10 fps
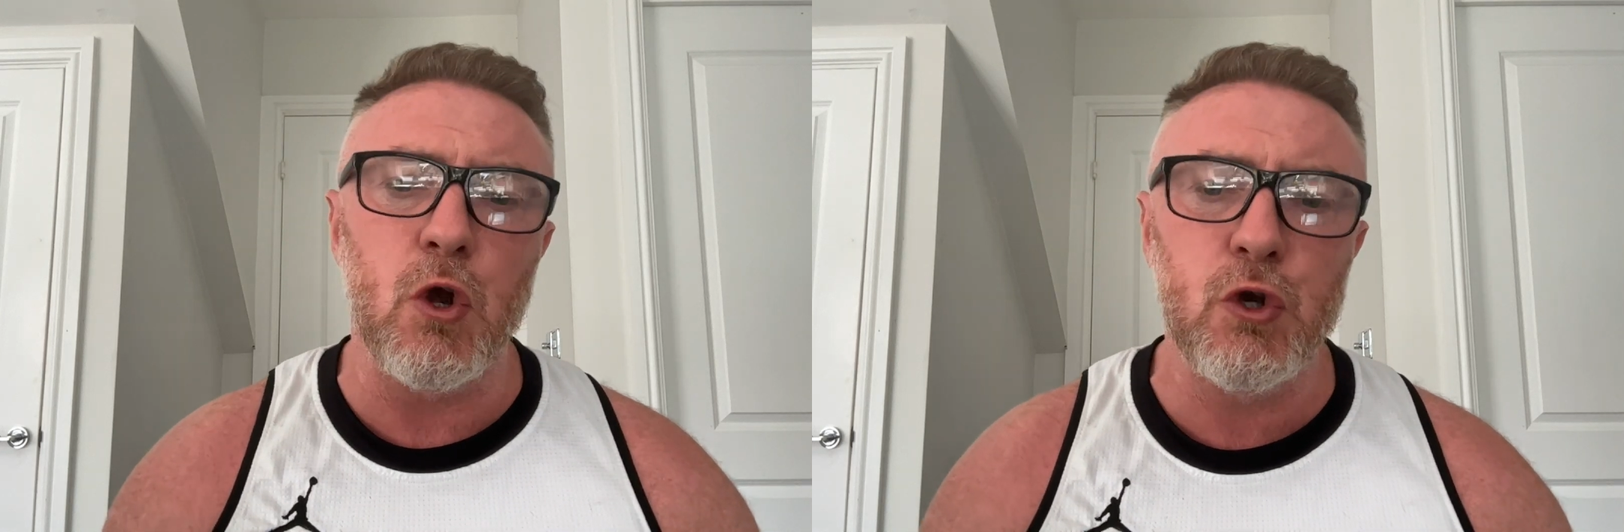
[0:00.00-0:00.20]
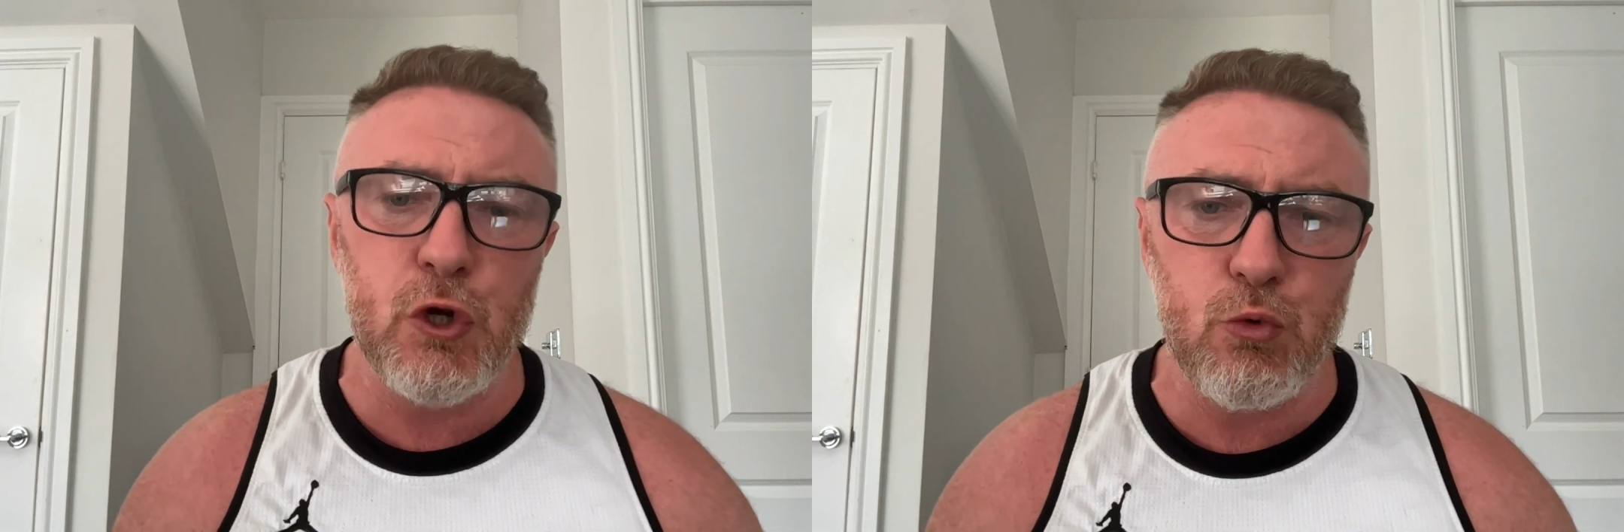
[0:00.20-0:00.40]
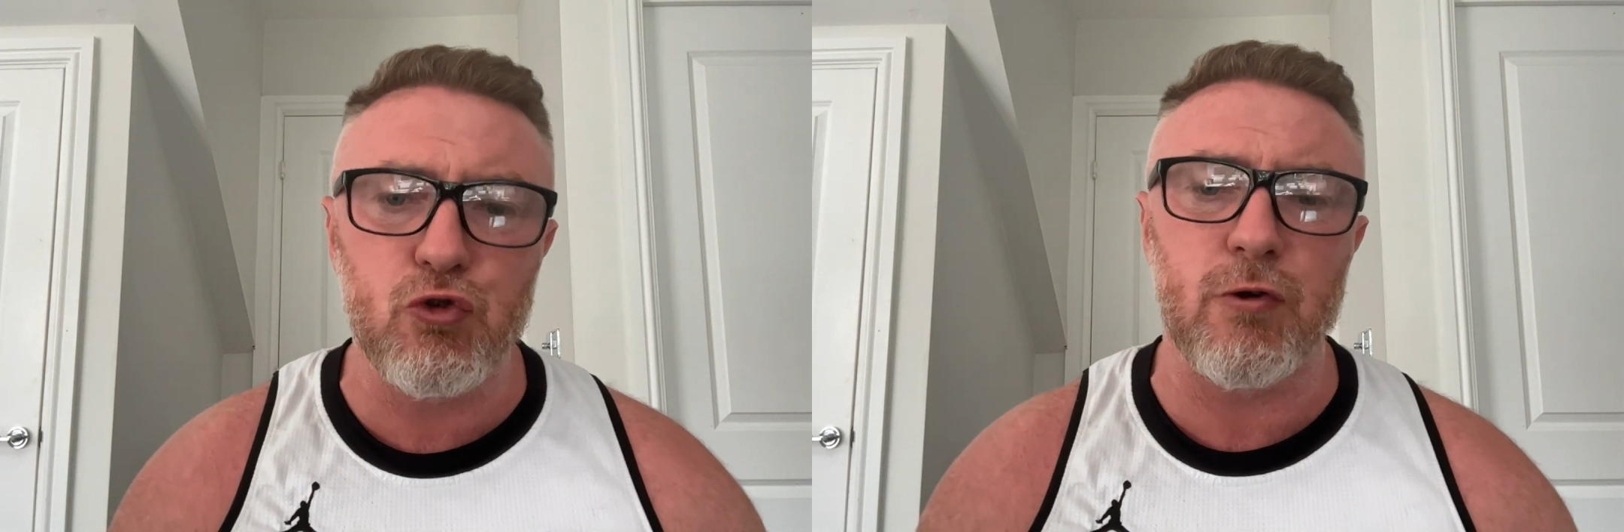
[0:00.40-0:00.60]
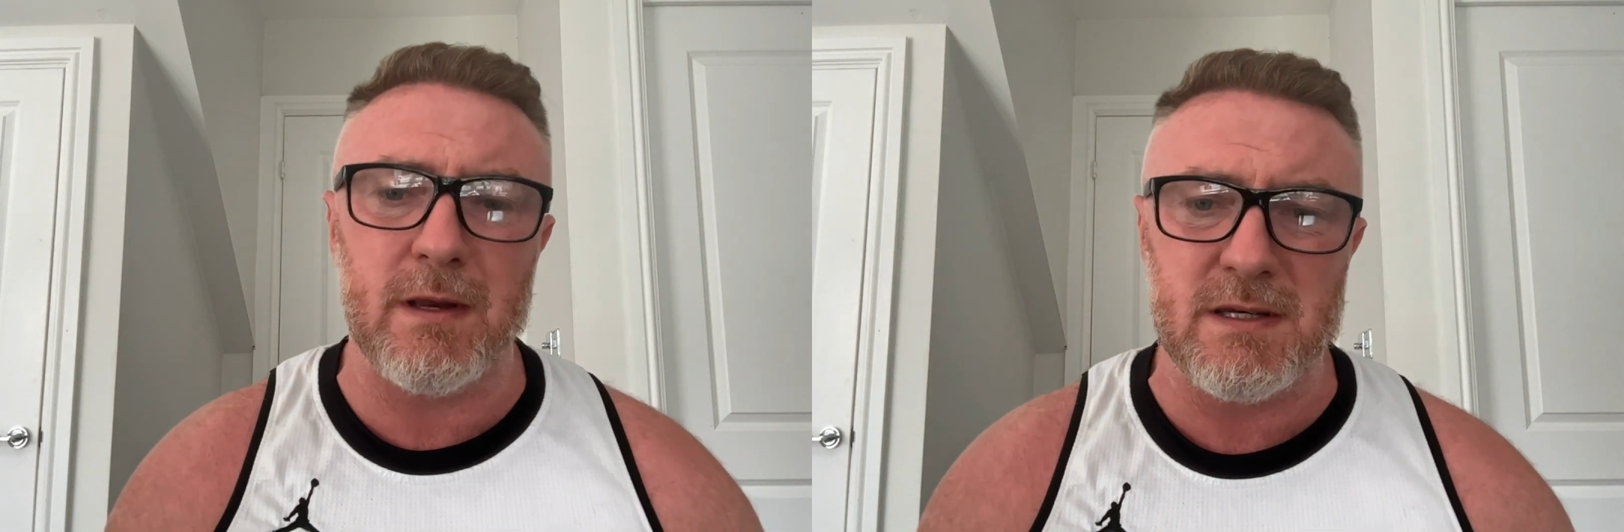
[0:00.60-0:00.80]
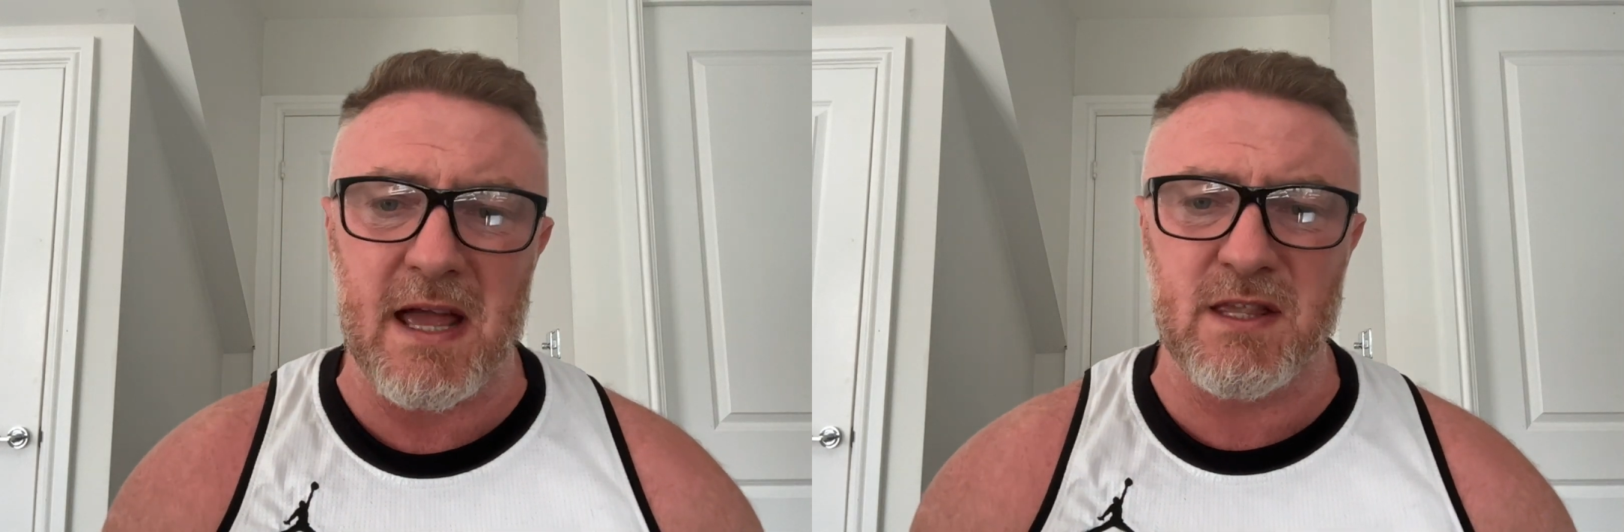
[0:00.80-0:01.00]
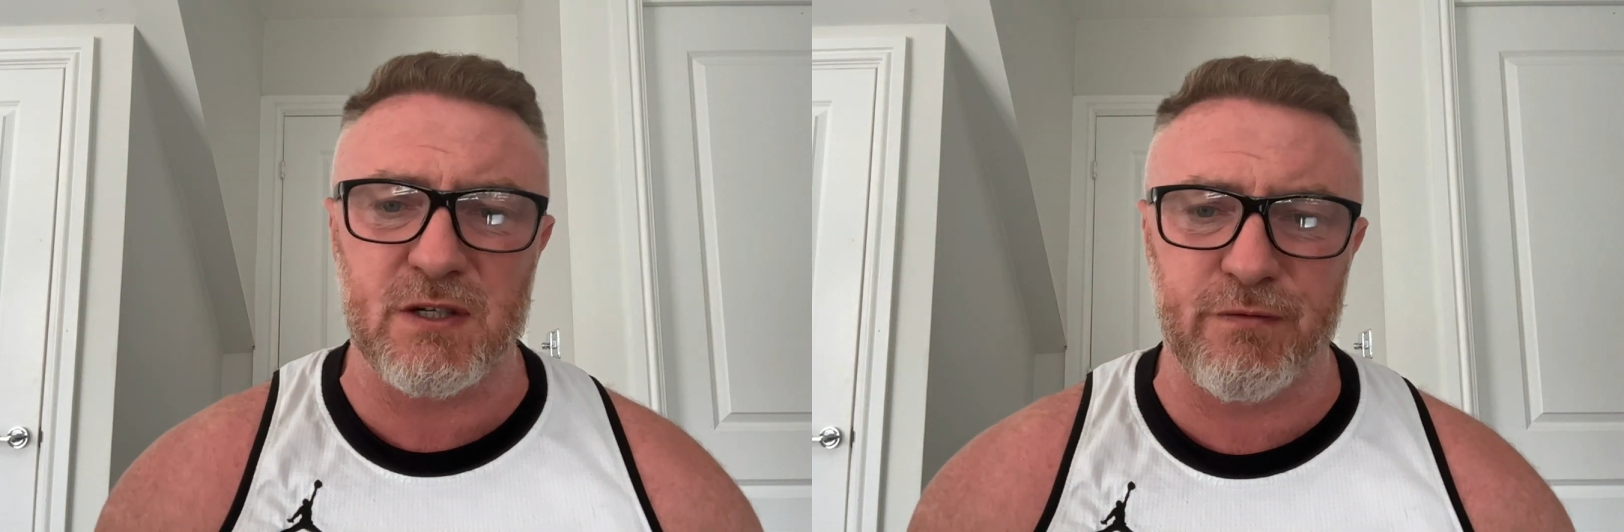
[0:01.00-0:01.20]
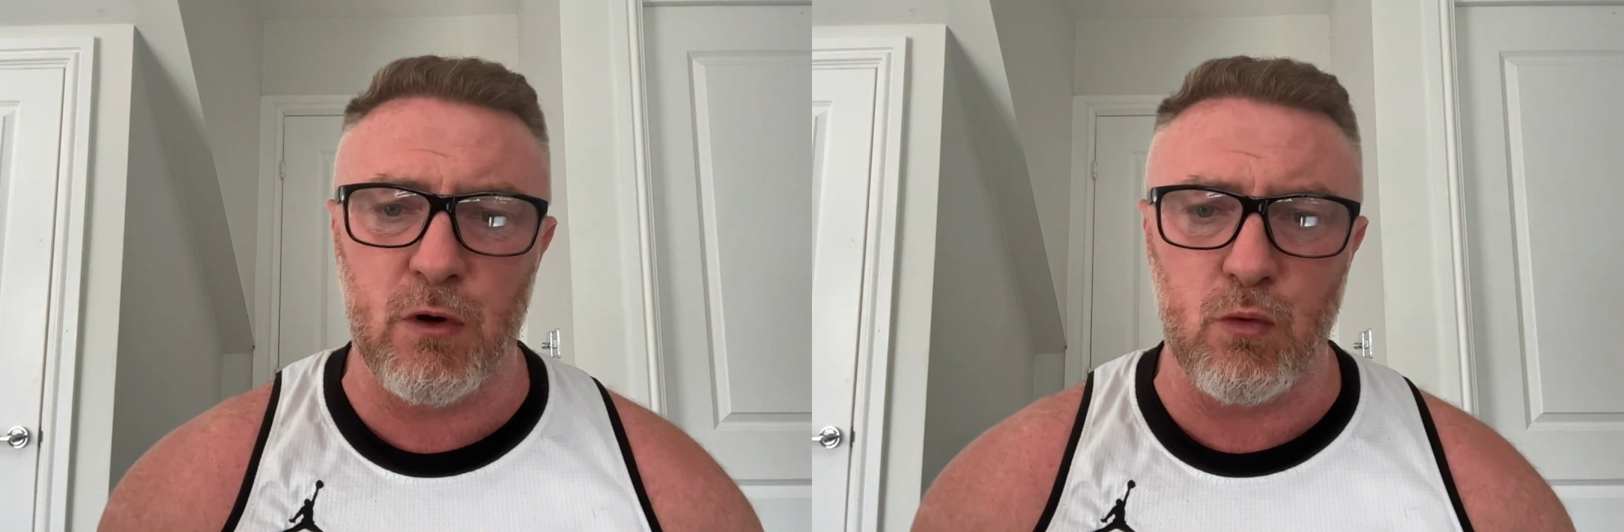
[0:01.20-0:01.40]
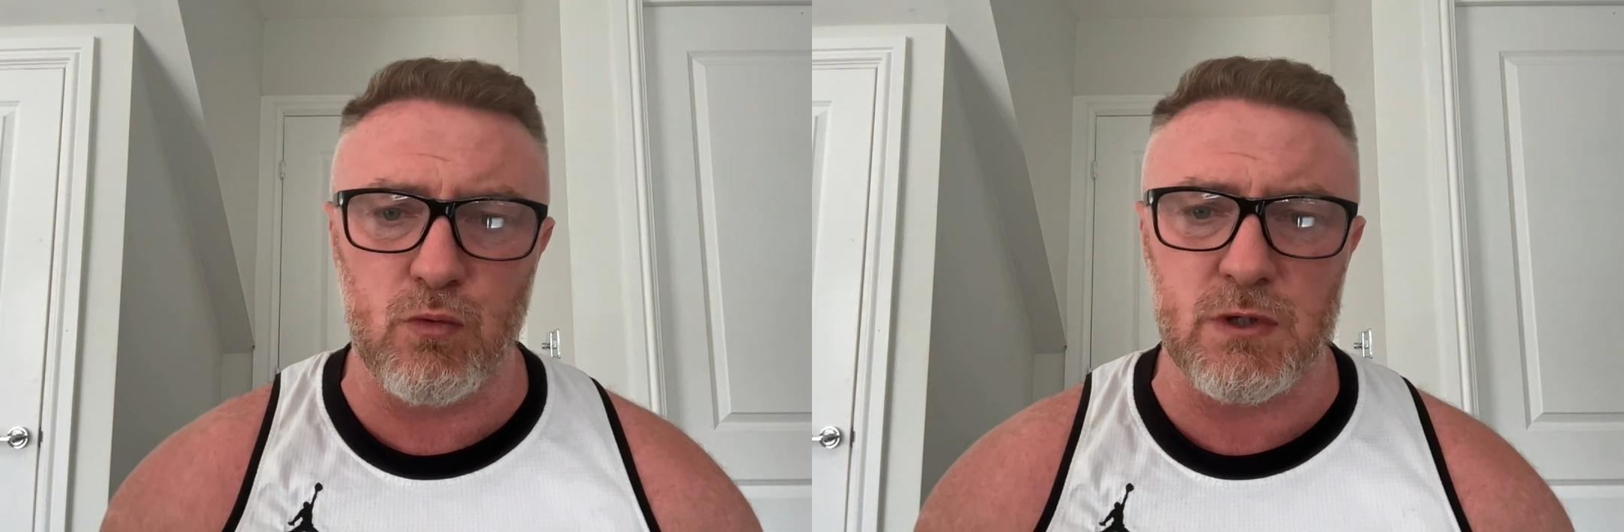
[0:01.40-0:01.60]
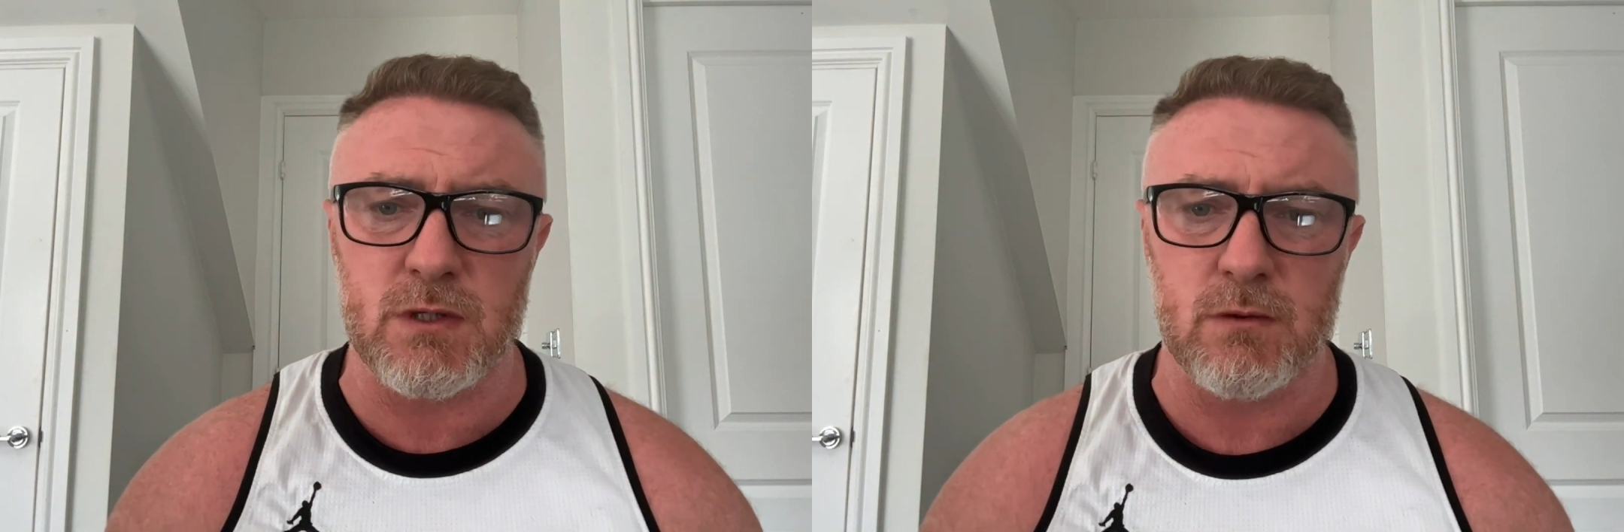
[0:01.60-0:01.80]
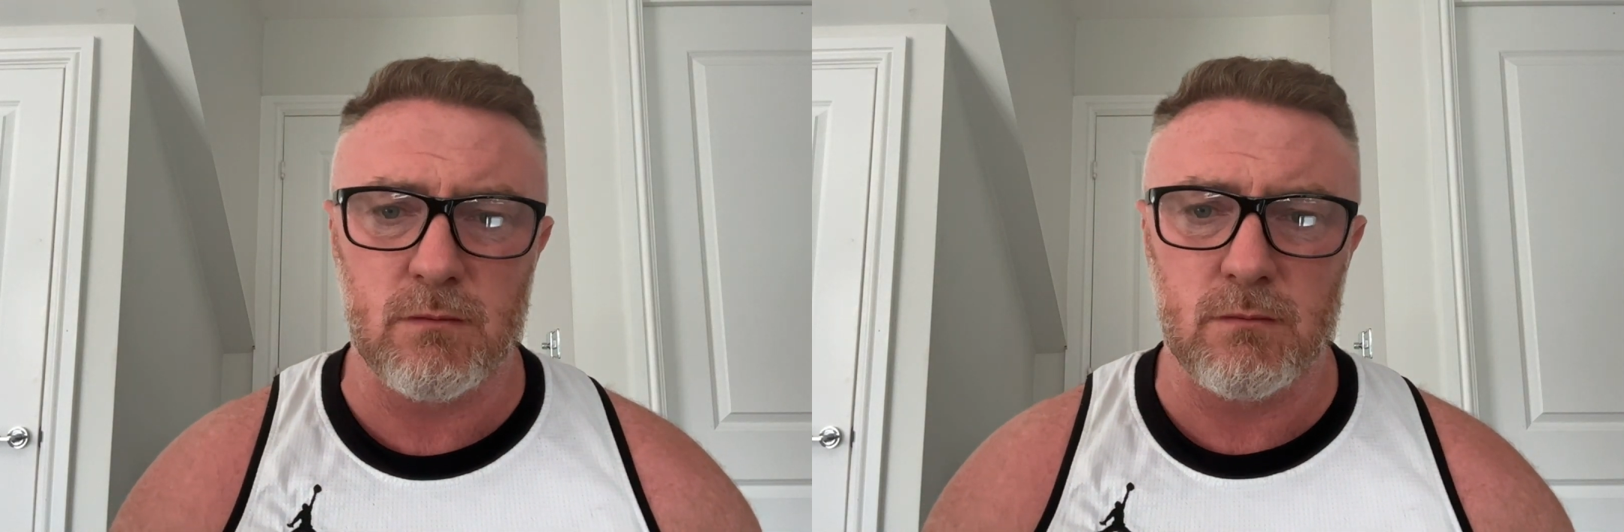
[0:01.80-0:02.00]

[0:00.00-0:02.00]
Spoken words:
nutrient dense foods,